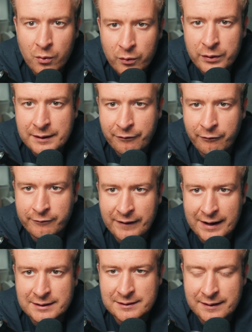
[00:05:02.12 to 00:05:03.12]
all the different
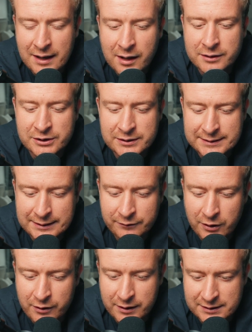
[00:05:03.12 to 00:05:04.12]
factors and then ask
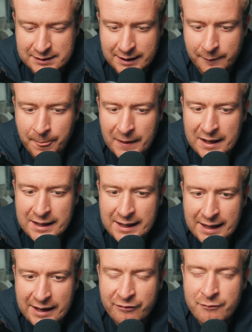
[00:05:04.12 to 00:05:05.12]
yourself honestly,
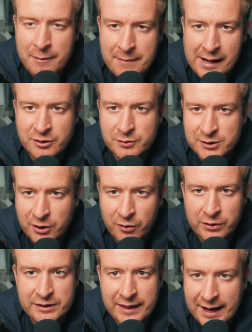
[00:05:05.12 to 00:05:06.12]
if my manager was
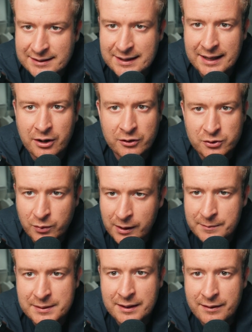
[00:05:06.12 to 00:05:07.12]
told they had to let go
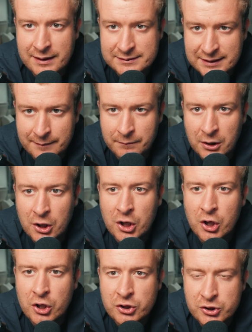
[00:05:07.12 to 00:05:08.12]
20% of their team,
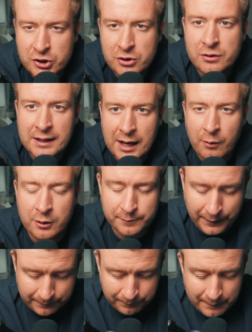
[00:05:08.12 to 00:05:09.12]
do you think, oh,
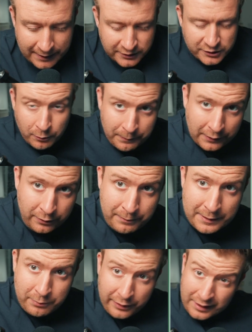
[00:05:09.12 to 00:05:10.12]
because managers will pick the
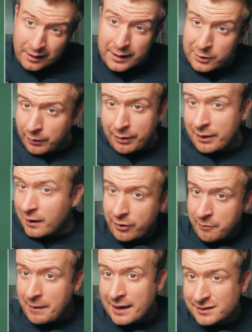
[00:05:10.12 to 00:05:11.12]
people they like or they think
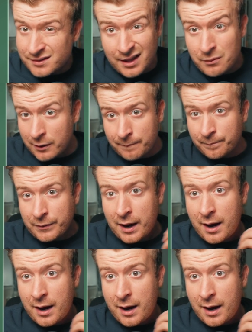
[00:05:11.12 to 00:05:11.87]
are the best. They will.